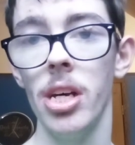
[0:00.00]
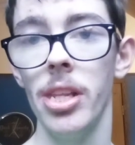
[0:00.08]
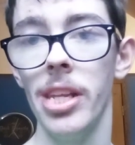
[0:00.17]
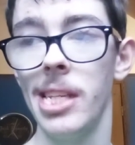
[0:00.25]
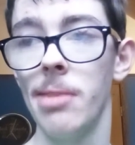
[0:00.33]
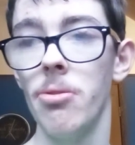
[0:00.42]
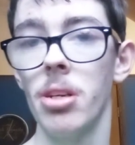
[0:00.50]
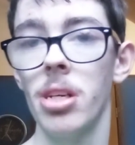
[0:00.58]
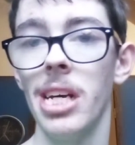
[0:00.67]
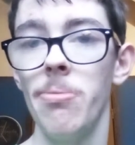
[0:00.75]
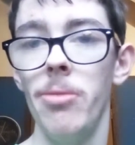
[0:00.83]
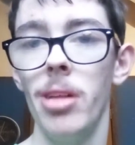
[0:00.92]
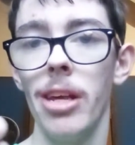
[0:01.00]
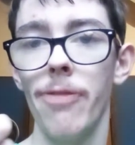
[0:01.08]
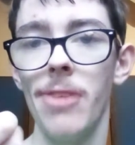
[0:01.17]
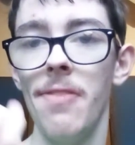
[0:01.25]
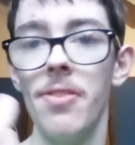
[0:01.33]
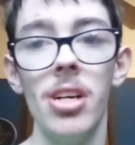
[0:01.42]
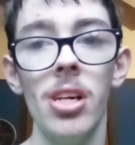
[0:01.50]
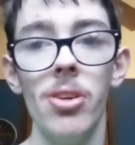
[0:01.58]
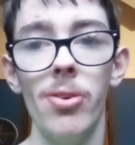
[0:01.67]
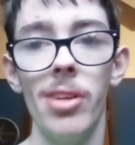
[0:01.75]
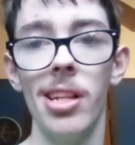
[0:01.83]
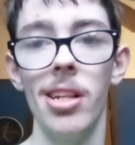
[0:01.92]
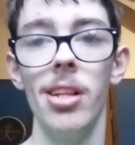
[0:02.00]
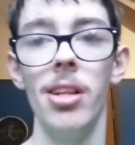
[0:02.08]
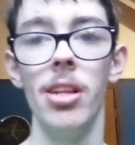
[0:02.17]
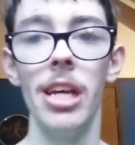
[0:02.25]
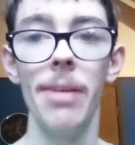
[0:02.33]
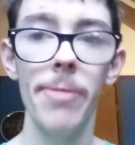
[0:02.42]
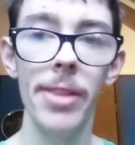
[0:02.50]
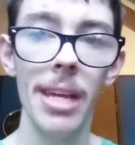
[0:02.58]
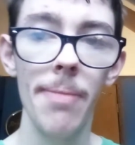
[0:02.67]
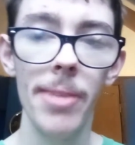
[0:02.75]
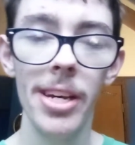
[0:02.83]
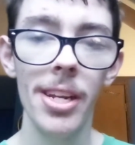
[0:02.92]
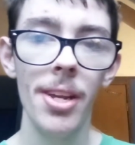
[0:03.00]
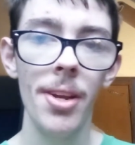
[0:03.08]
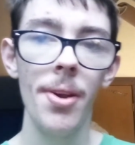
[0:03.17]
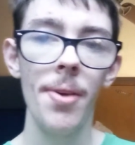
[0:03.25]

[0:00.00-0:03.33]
This only cost me like $5. Not that bad.